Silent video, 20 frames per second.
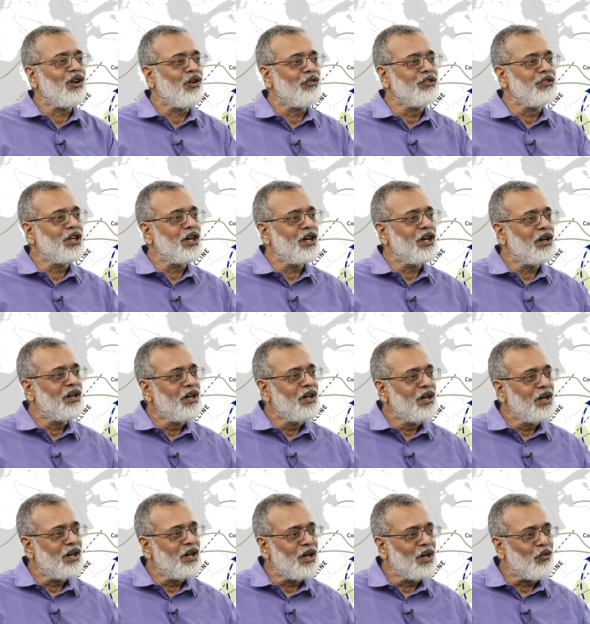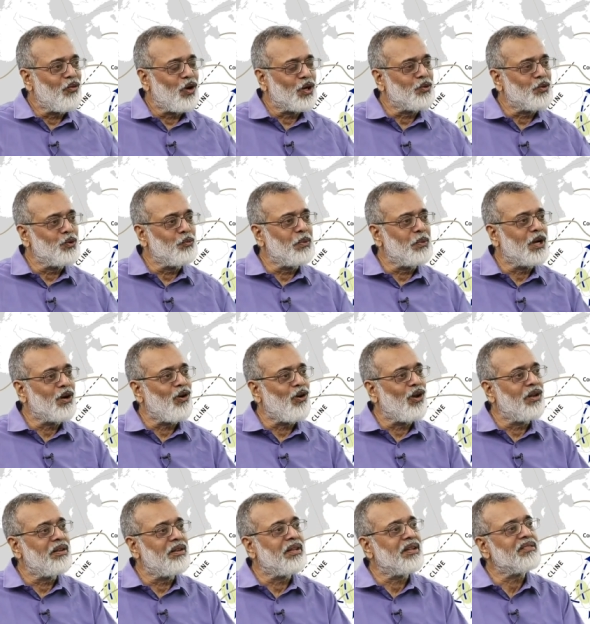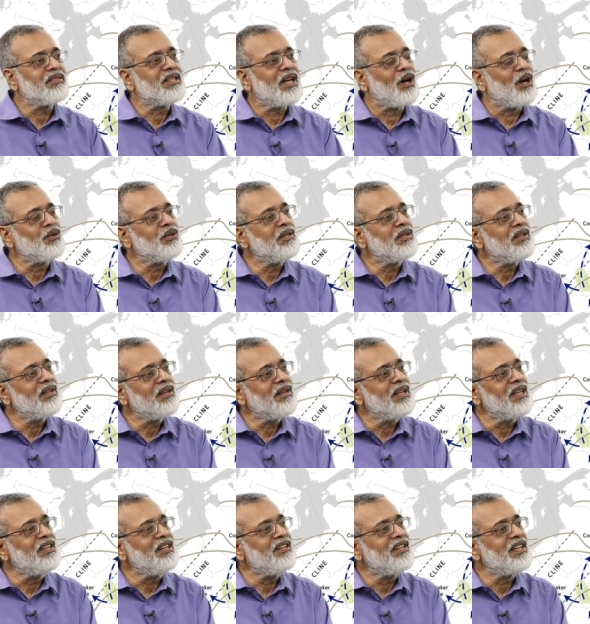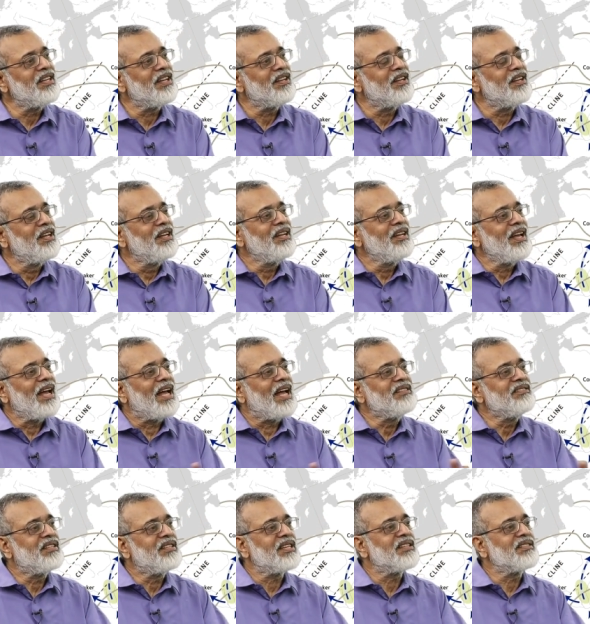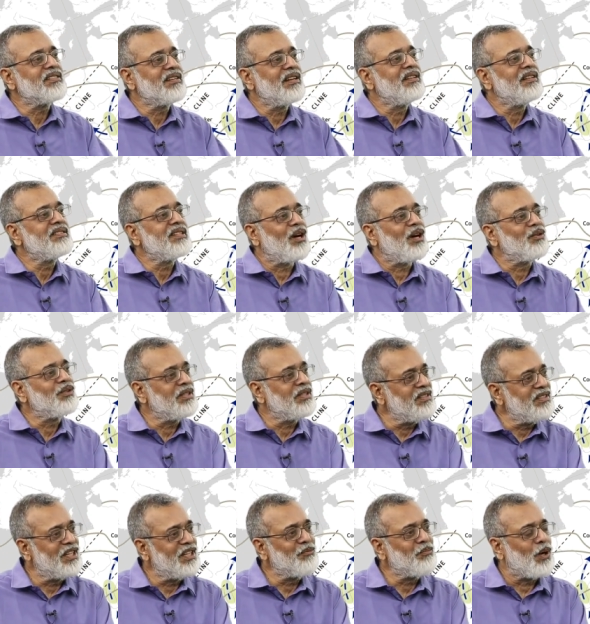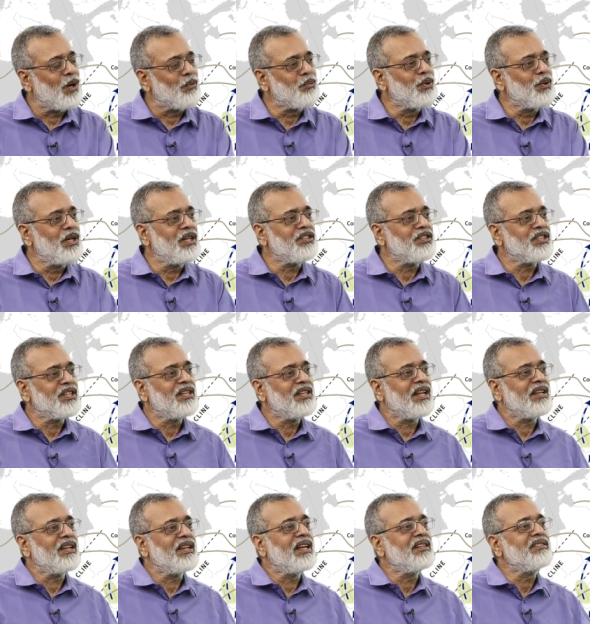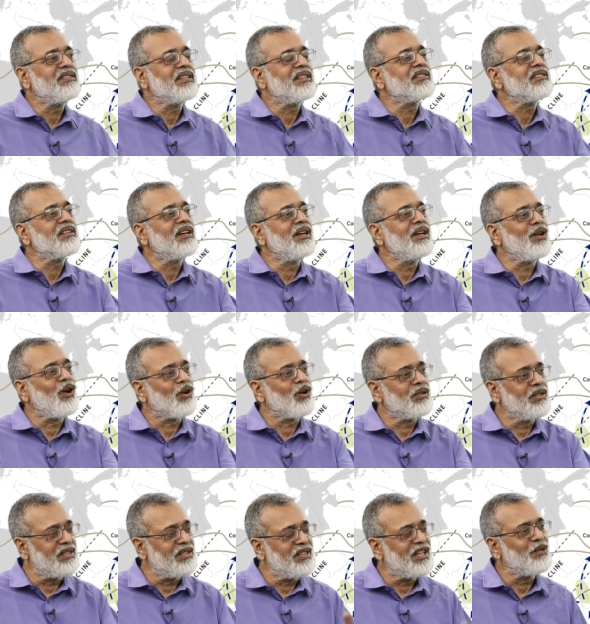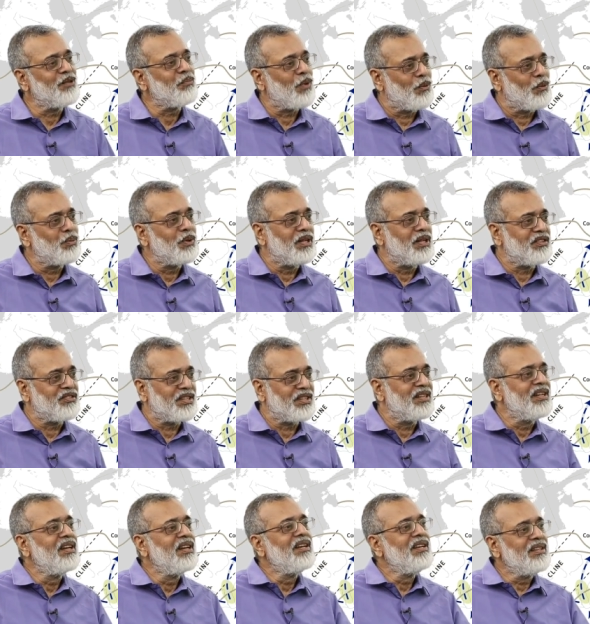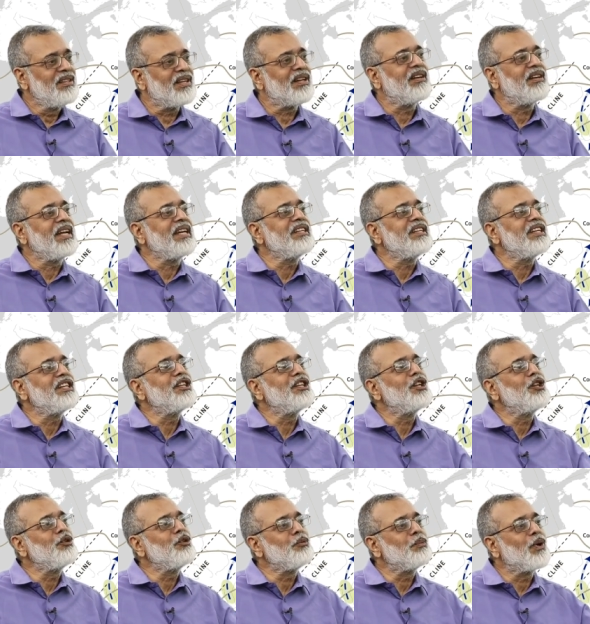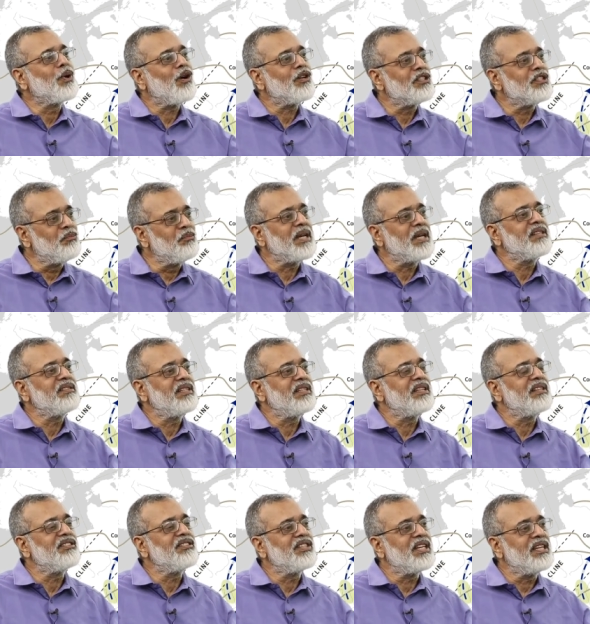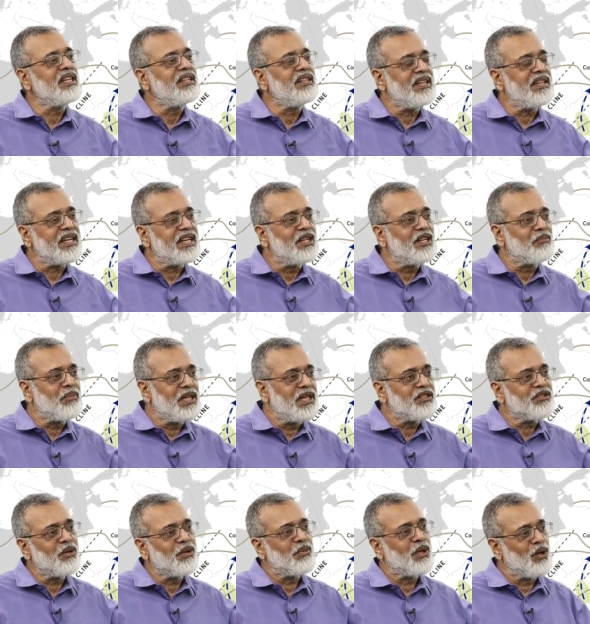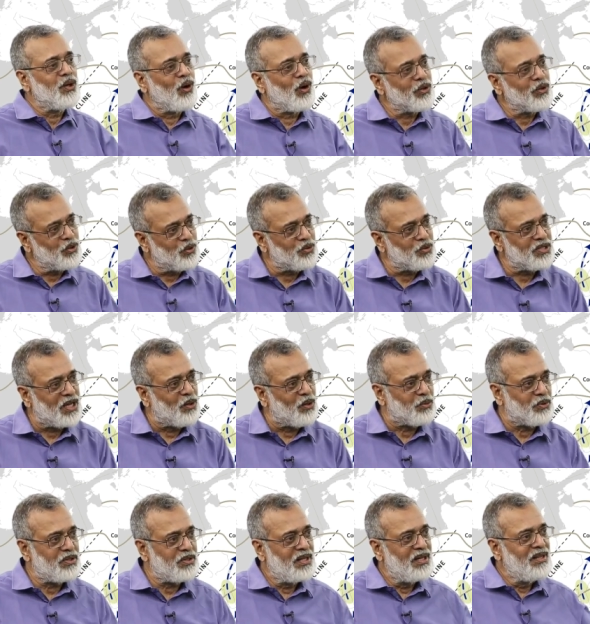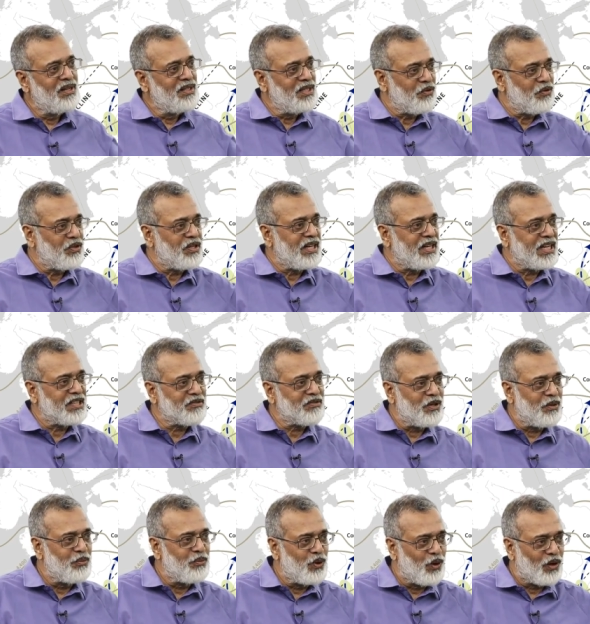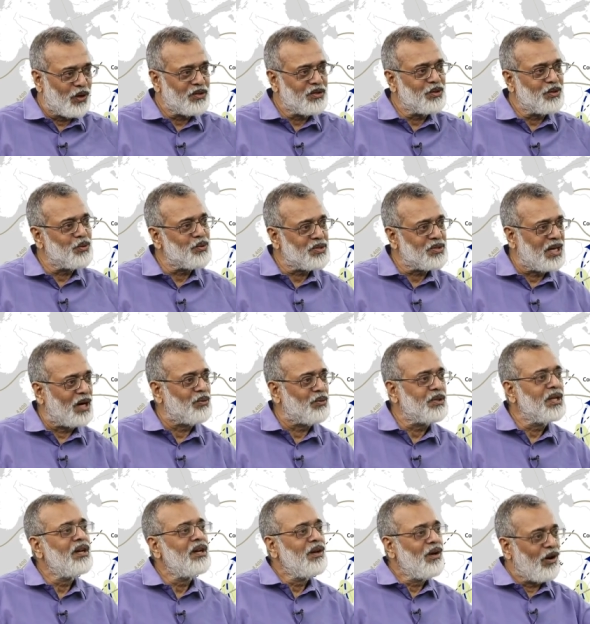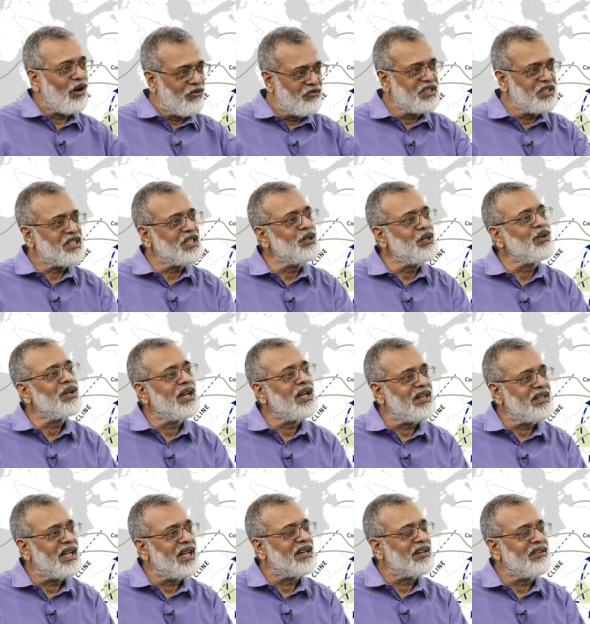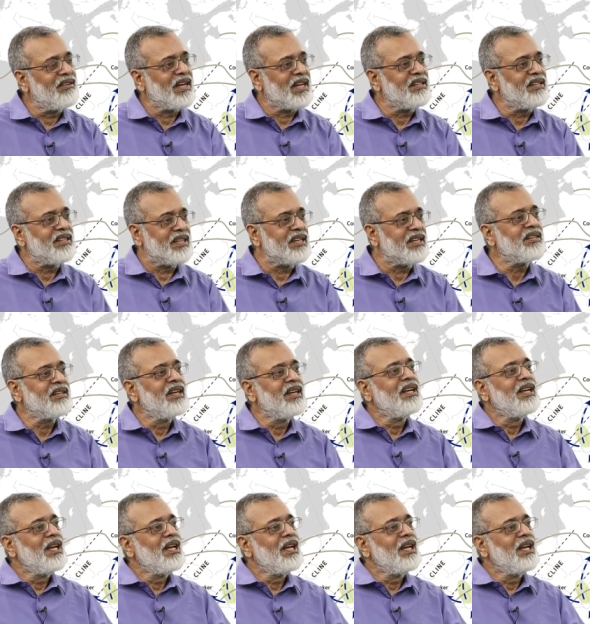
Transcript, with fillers: of the uh, what would be called the South Indian ancestral South Indian population and the ancestral North Indian population. The gradient is because the mixing is really taking place from the north to south. If it takes from north to south, obviously you will get that gradient.